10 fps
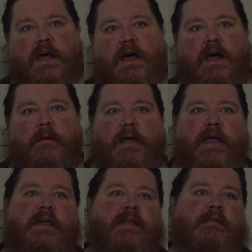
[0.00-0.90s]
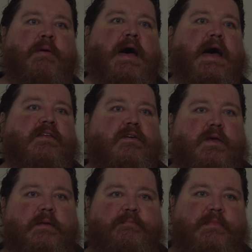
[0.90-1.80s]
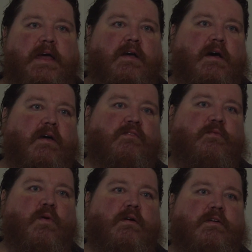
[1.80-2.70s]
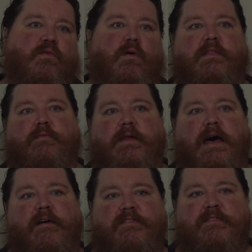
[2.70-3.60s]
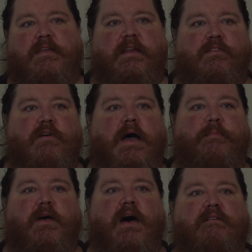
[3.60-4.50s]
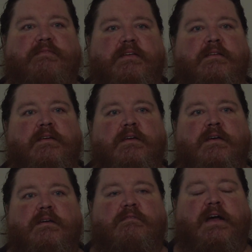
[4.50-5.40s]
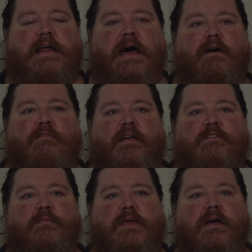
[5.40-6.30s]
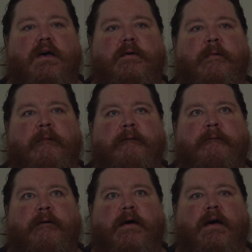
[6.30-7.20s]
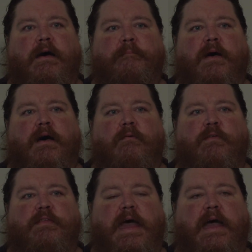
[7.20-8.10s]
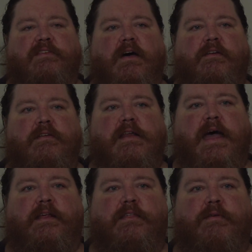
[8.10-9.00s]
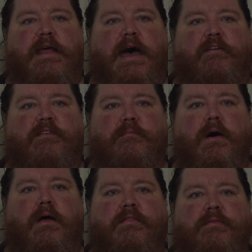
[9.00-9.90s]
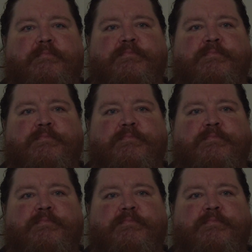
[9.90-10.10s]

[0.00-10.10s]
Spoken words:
I had to get the pod unit. That cost $423 just to get it dropped off, and right now it runs me with tax $193 a month.